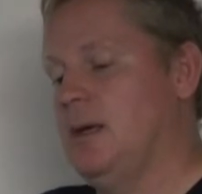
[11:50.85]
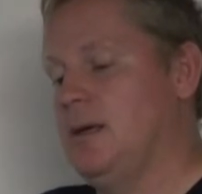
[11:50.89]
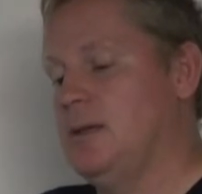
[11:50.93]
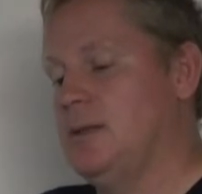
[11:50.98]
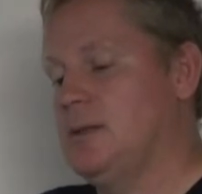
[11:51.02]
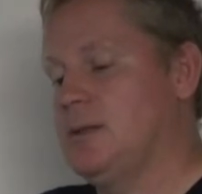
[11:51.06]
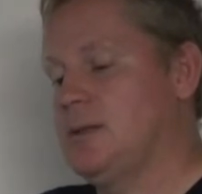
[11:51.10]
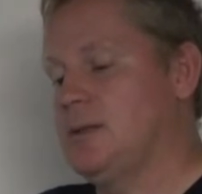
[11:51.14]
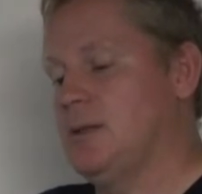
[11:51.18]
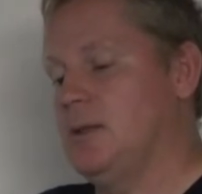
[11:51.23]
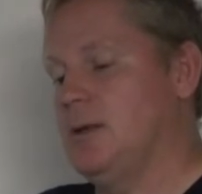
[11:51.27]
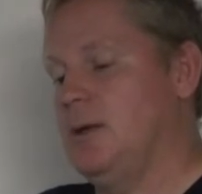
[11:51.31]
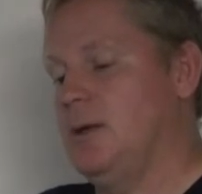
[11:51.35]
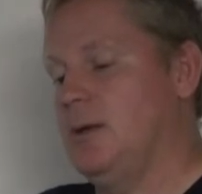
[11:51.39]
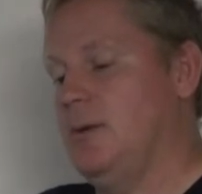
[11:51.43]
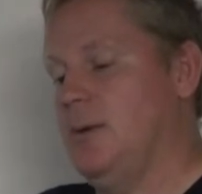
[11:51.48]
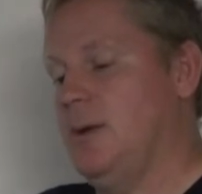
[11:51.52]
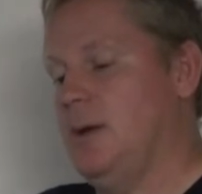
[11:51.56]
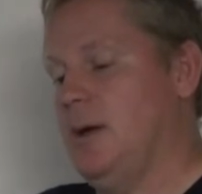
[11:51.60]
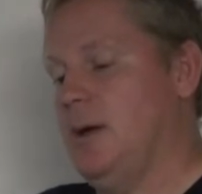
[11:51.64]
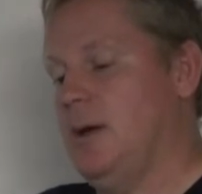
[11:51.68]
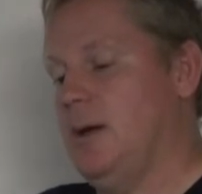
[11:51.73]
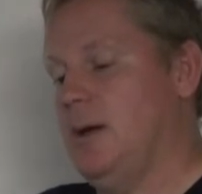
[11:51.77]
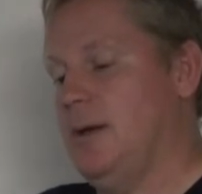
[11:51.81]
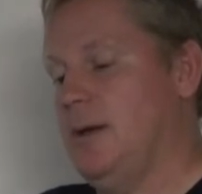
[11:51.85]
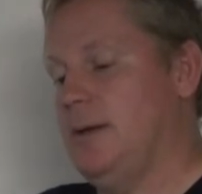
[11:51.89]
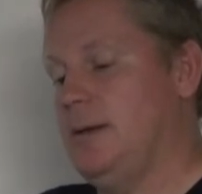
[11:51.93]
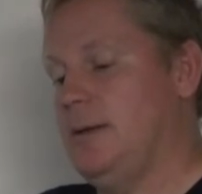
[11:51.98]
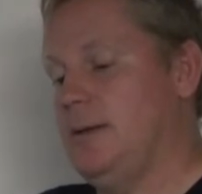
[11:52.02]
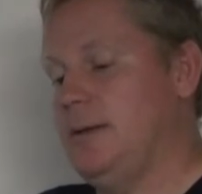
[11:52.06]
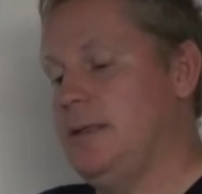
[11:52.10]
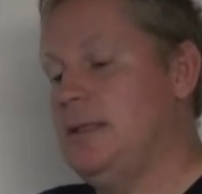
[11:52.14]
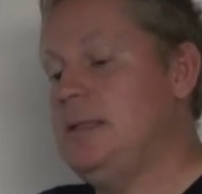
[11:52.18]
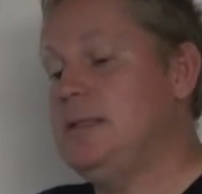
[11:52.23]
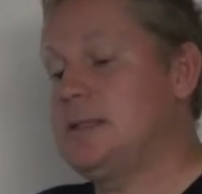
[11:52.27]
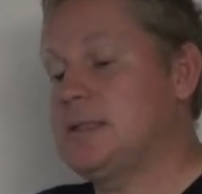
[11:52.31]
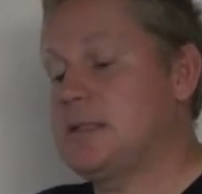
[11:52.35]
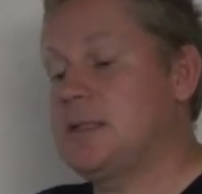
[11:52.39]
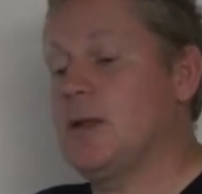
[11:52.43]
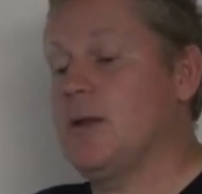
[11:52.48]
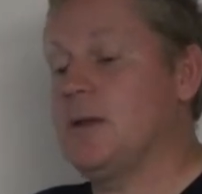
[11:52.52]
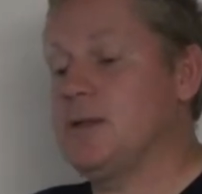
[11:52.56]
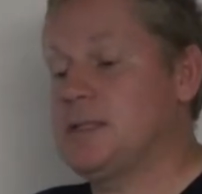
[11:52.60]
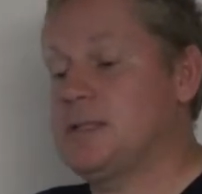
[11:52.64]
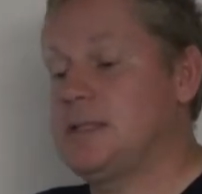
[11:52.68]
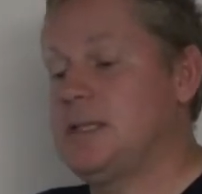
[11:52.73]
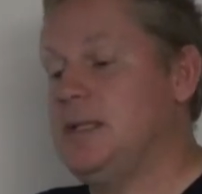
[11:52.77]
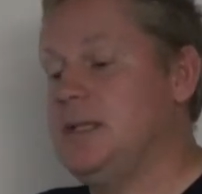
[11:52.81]
So he's
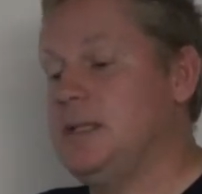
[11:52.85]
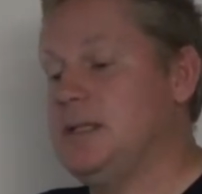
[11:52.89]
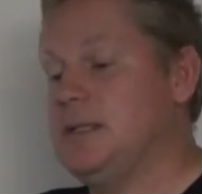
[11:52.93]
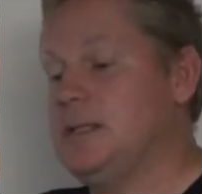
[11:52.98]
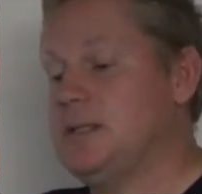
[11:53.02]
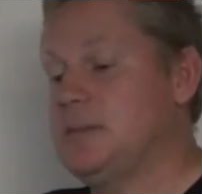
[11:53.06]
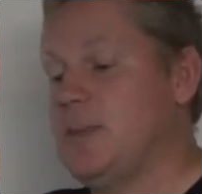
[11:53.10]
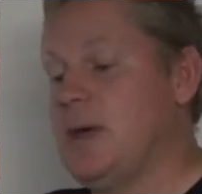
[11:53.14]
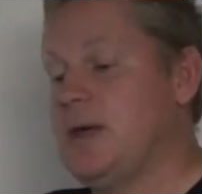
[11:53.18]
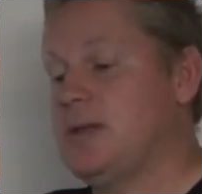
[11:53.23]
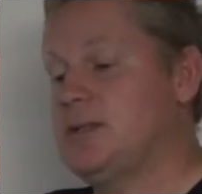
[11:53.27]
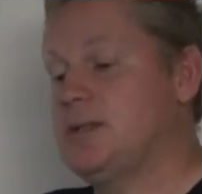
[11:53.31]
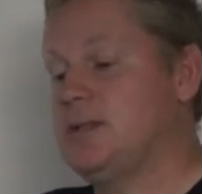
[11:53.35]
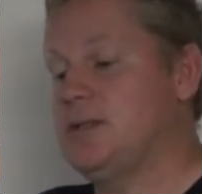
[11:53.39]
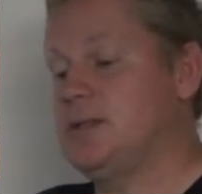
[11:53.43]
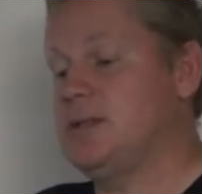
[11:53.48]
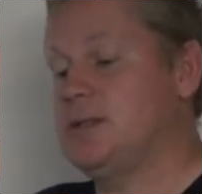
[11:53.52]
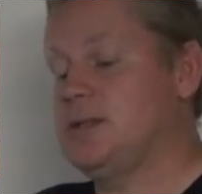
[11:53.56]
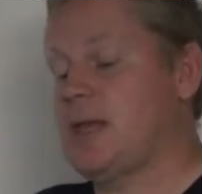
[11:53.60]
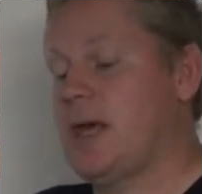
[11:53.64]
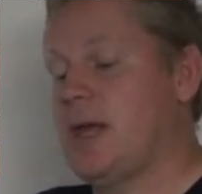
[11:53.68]
still sending these messages.